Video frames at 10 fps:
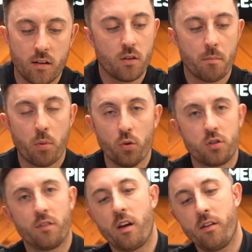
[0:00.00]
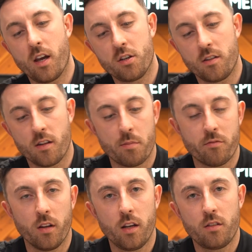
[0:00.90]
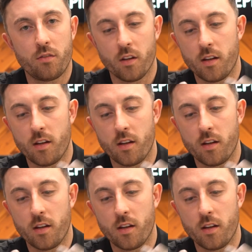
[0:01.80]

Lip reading: There's a bunch of variations that have been released for